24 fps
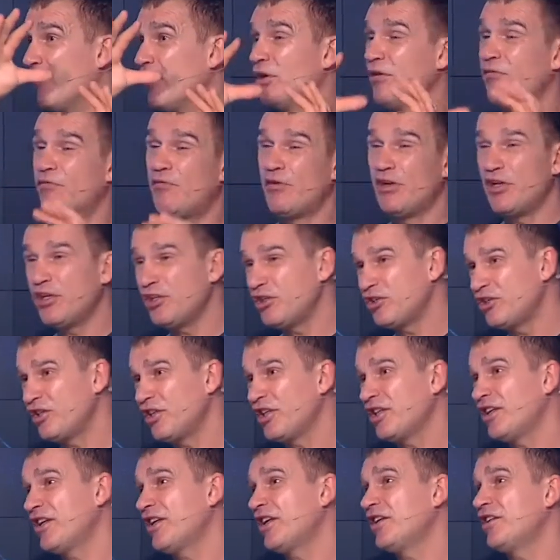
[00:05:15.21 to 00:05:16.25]
When they
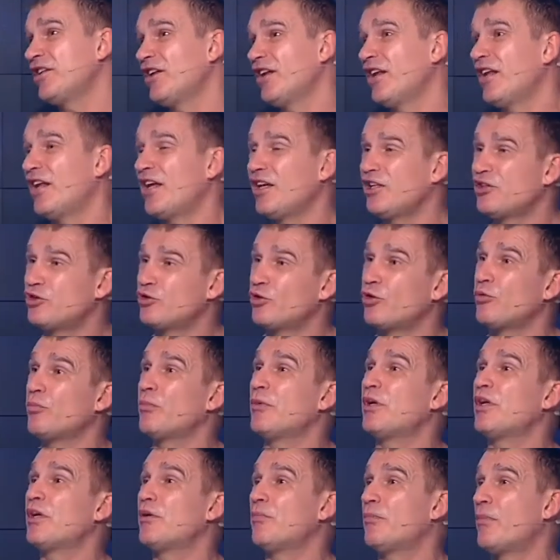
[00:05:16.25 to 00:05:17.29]
finish, they kick the legs
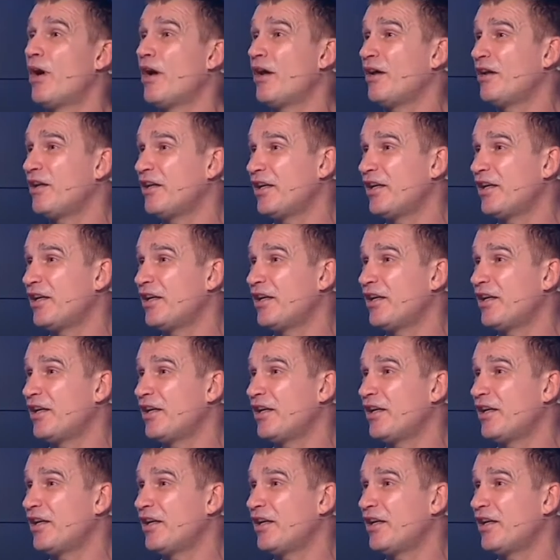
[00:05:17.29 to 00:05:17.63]
or make a